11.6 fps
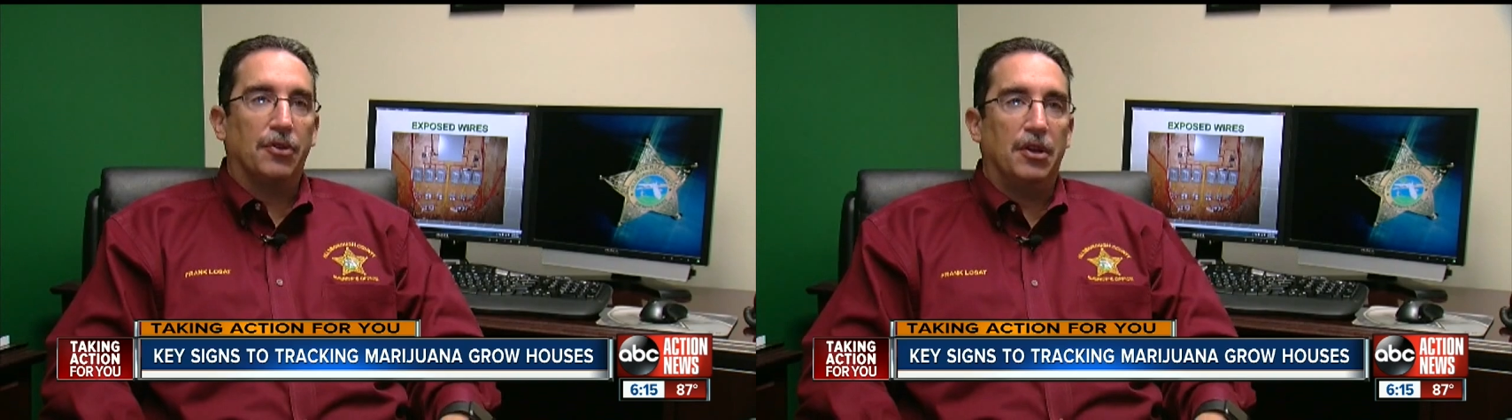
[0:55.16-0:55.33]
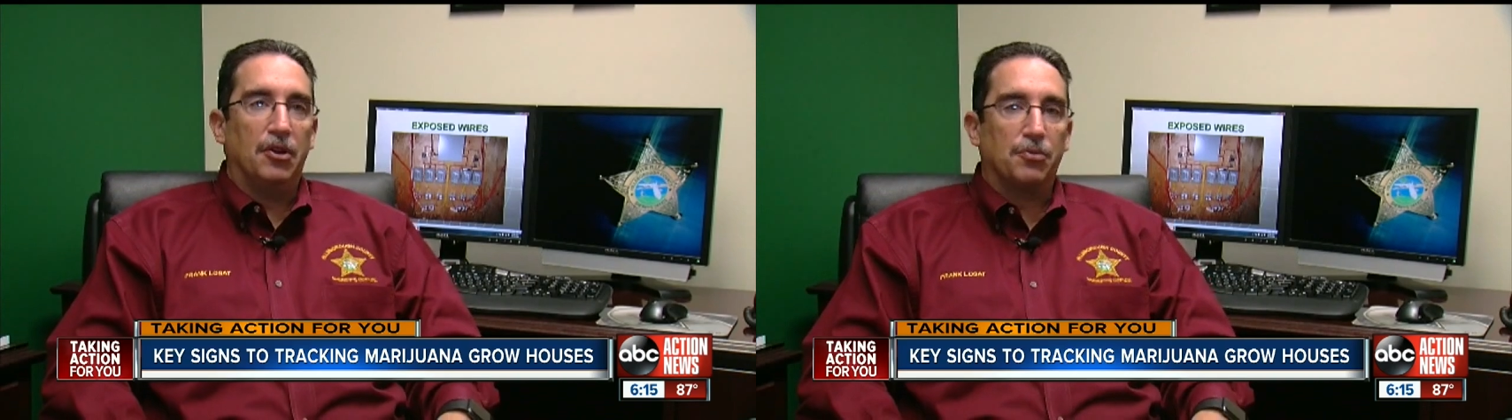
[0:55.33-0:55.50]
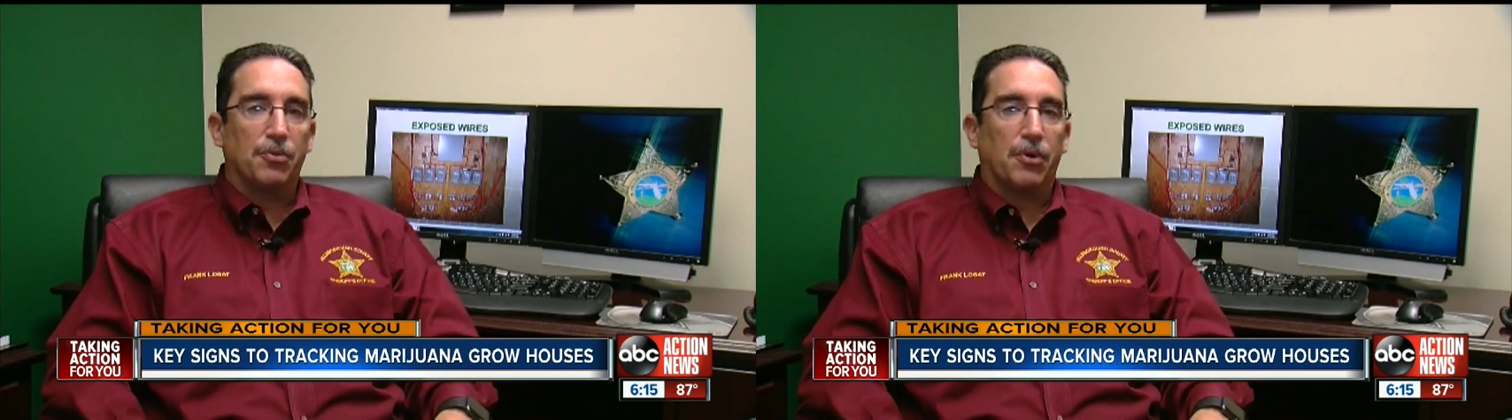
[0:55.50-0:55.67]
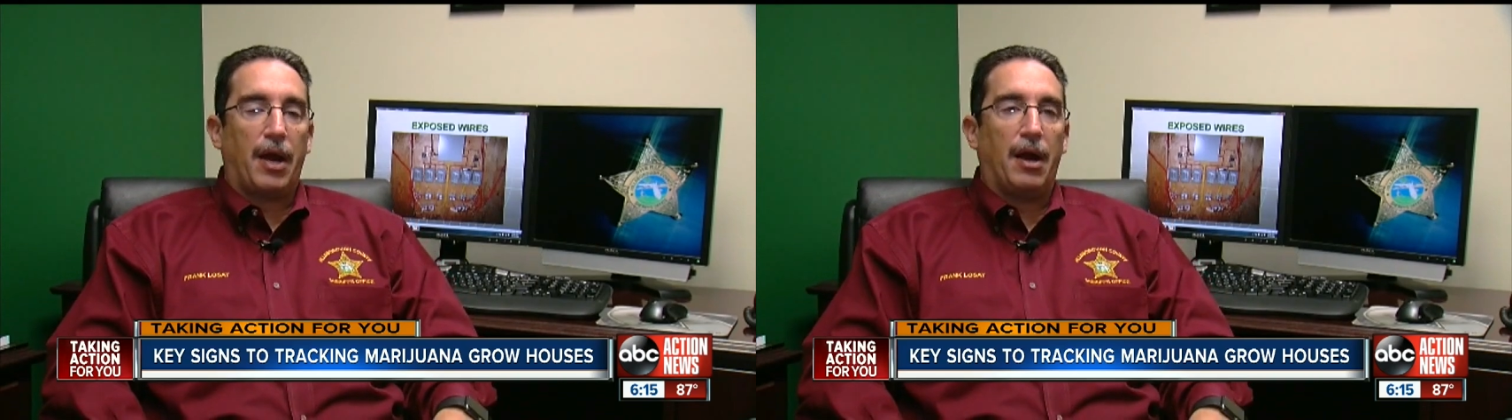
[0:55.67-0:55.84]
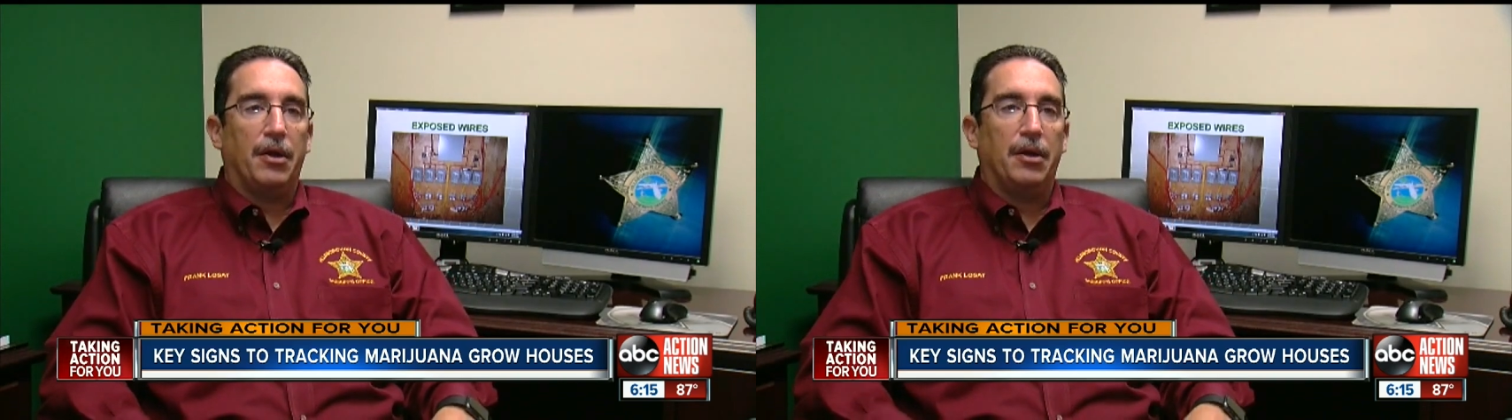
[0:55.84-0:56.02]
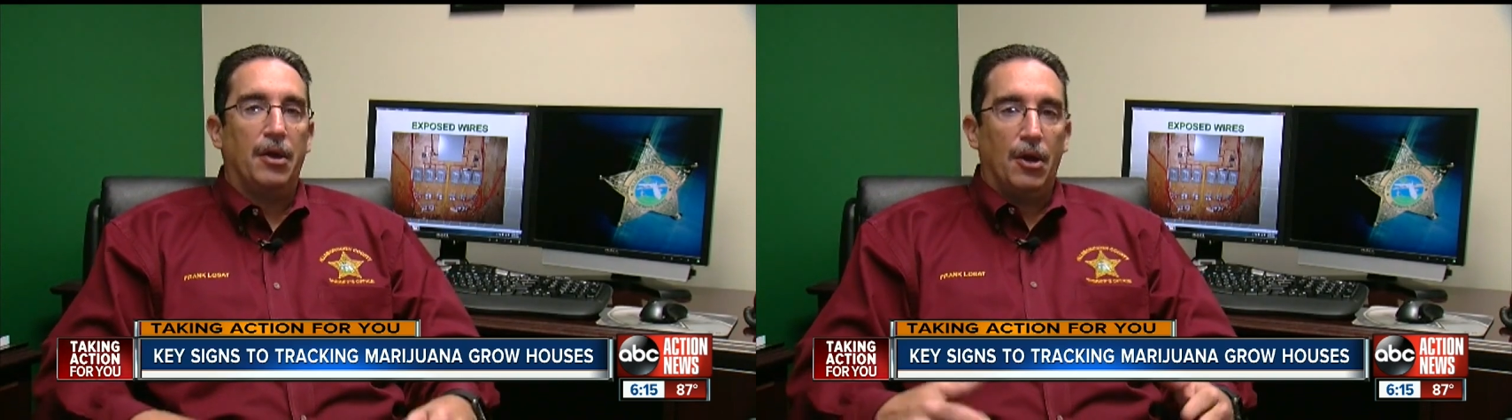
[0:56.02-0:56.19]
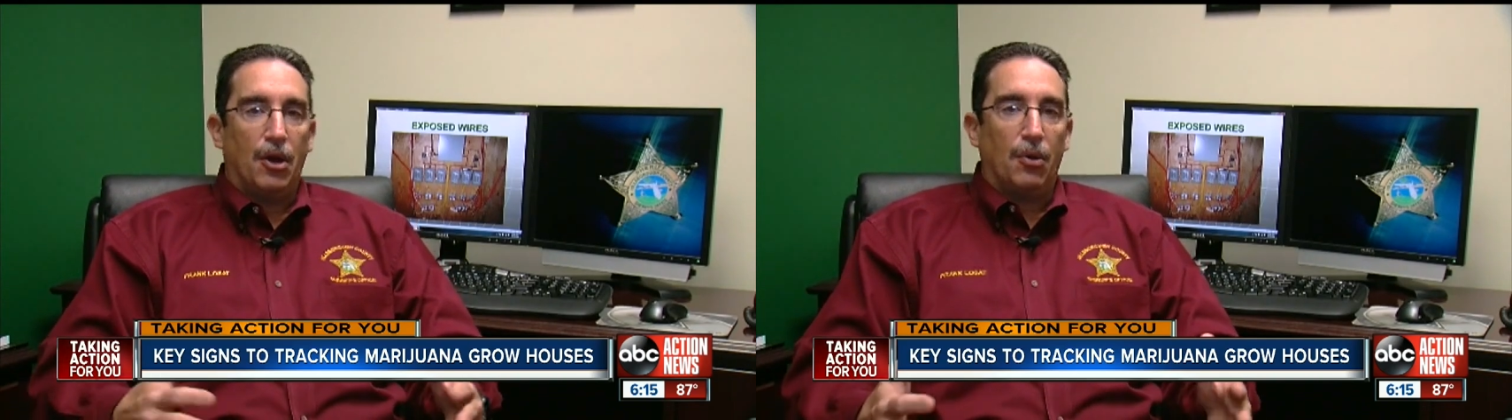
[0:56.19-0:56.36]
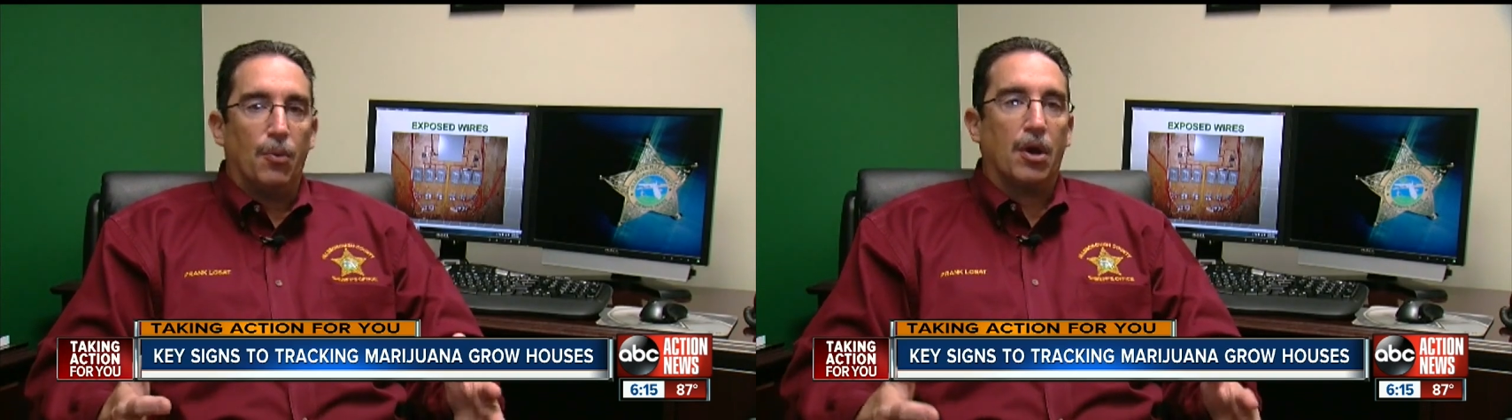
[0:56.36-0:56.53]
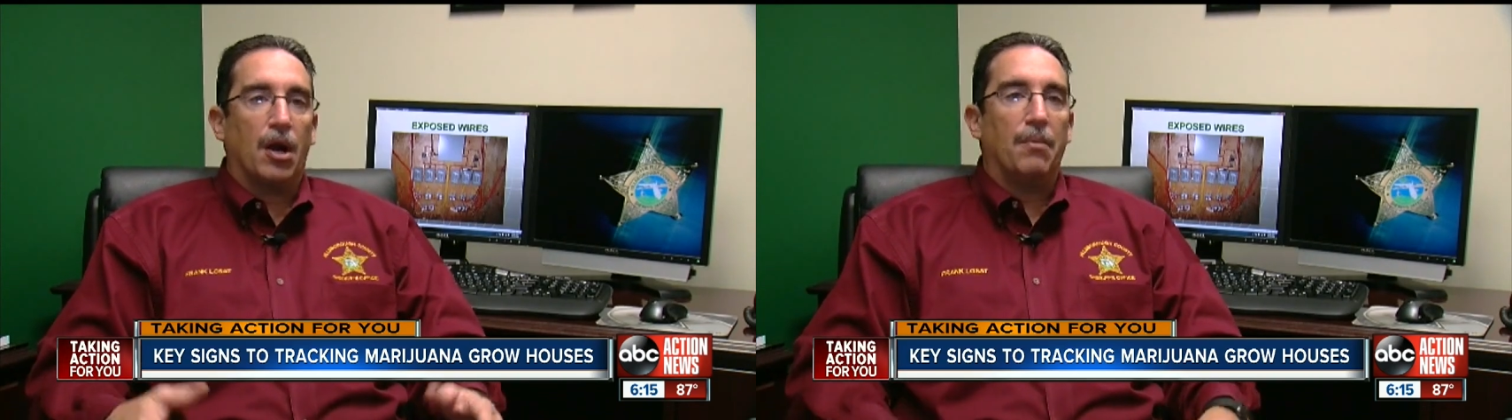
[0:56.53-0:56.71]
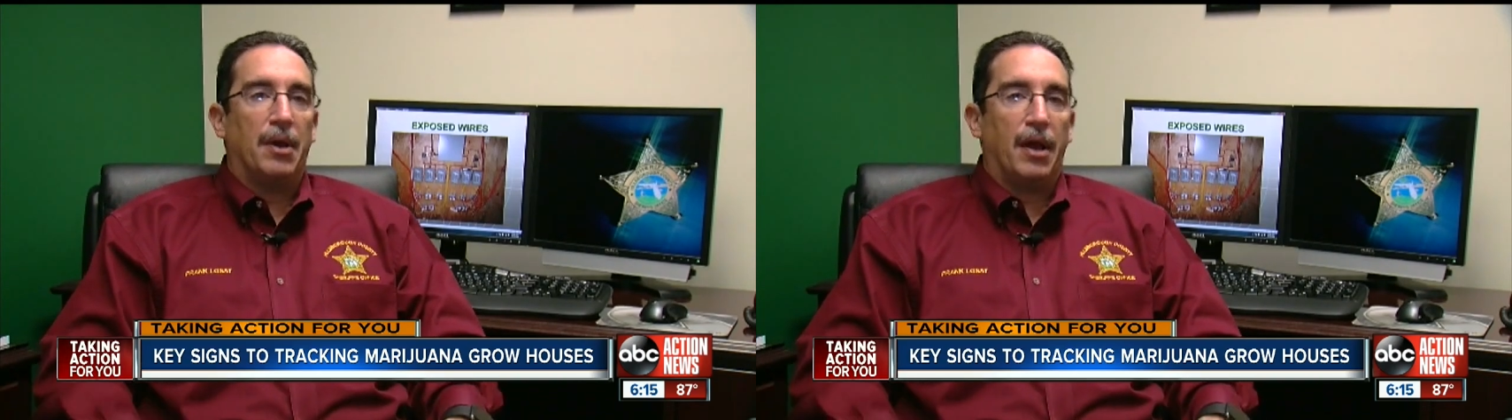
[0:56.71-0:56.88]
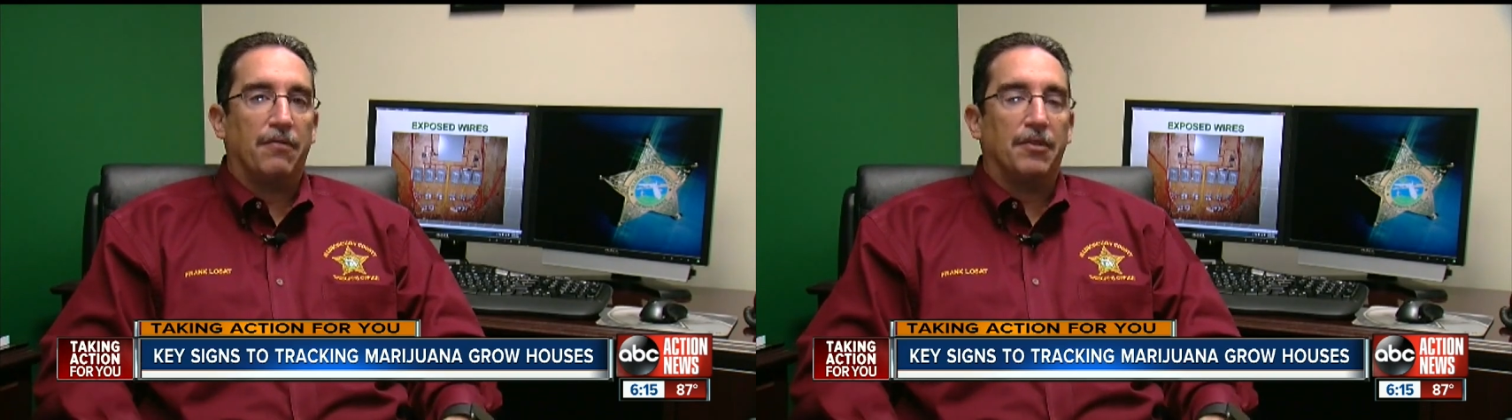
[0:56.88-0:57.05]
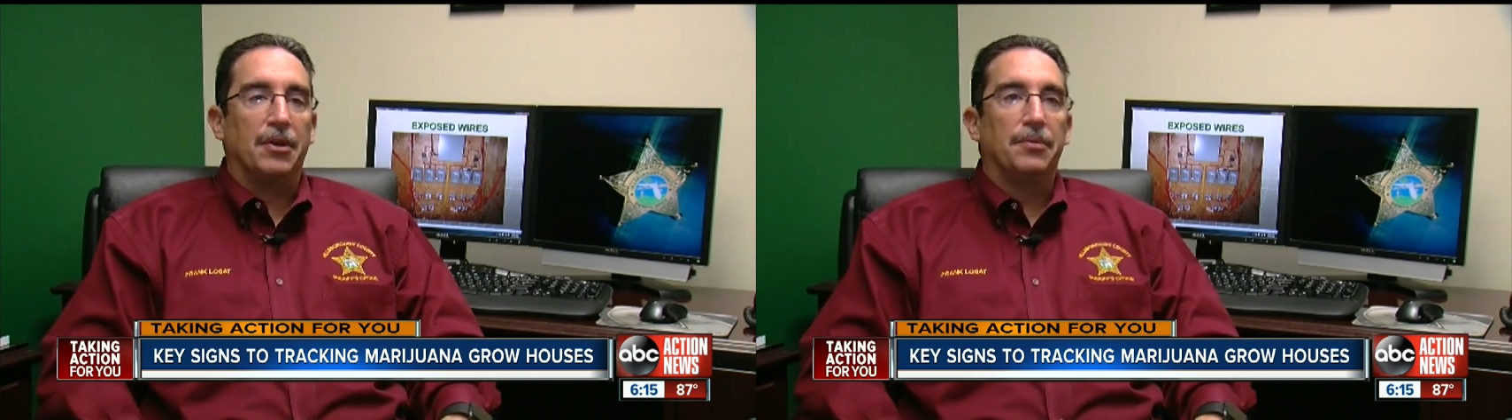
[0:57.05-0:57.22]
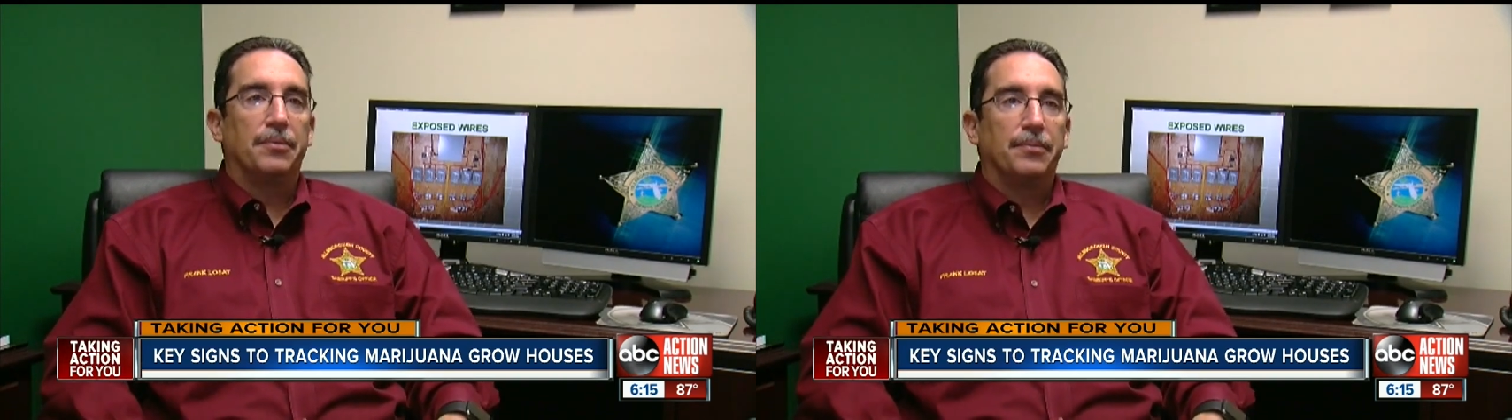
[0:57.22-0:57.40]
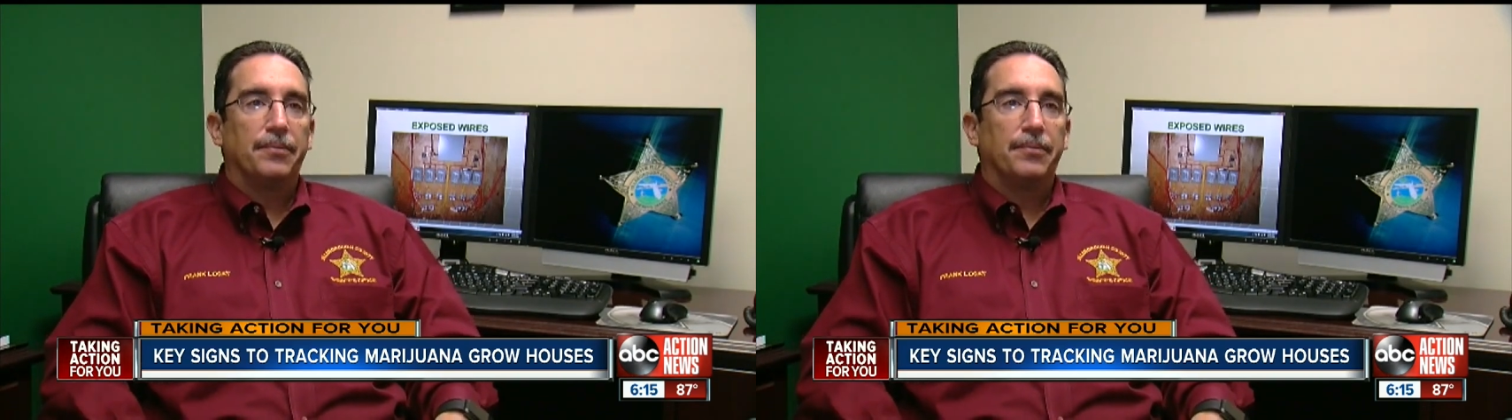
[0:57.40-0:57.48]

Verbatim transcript: in Hillsborough County, we're coming after you.